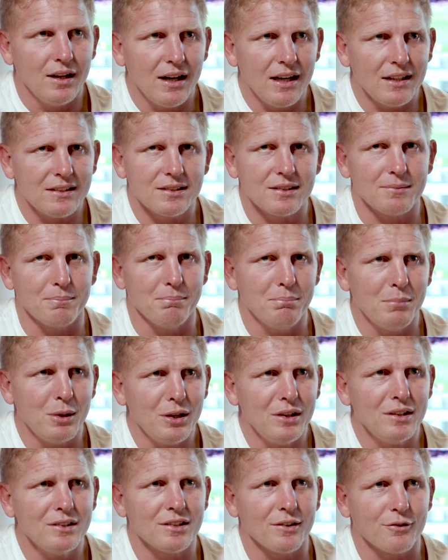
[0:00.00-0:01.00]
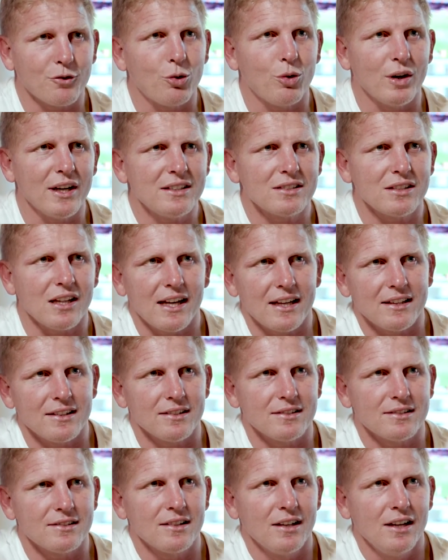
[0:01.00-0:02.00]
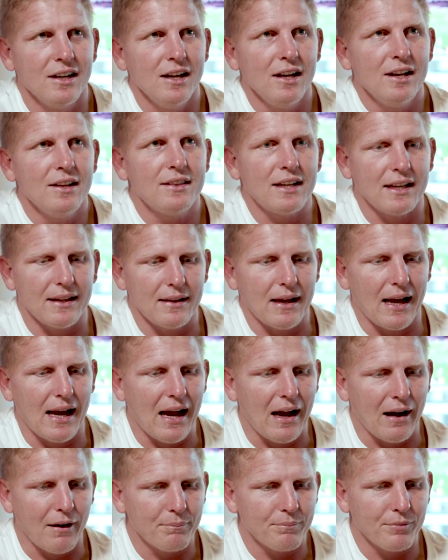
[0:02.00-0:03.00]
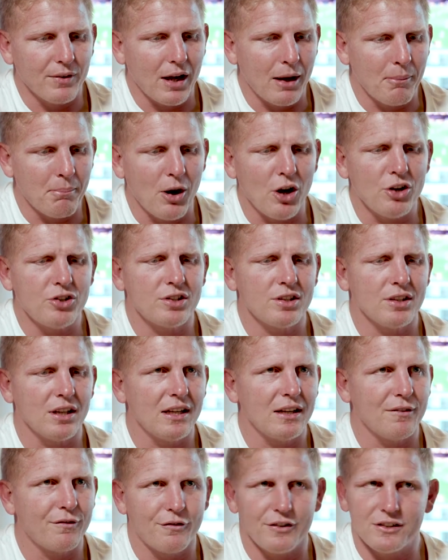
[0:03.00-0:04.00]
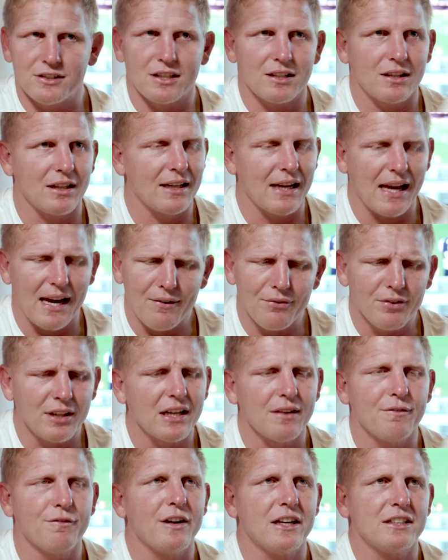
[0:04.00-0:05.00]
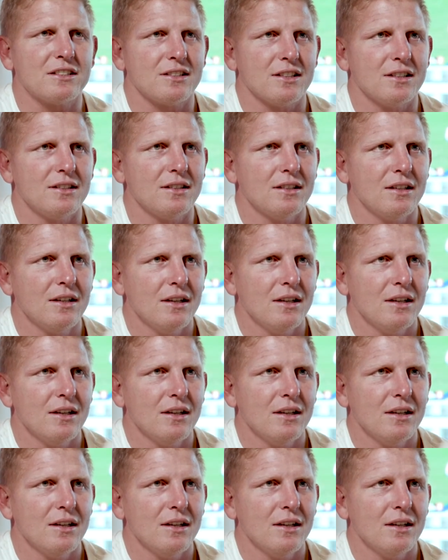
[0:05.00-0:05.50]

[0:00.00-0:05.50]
It's millions of Queenslanders that are emotionally, physically, everything invested